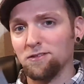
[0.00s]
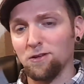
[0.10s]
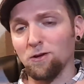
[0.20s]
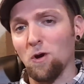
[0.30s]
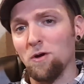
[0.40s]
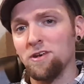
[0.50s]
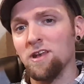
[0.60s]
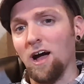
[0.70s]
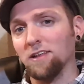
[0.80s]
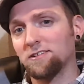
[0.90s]
they're going
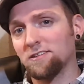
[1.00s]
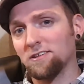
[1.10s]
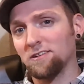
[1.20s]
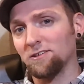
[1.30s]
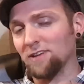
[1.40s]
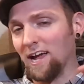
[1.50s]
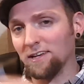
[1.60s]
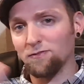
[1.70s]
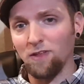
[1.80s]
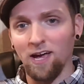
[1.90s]
nuts. There's
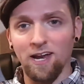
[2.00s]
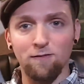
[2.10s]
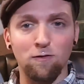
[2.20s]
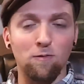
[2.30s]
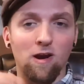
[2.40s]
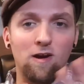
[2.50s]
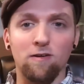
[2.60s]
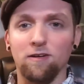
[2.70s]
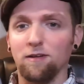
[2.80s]
eggs flying everywhere.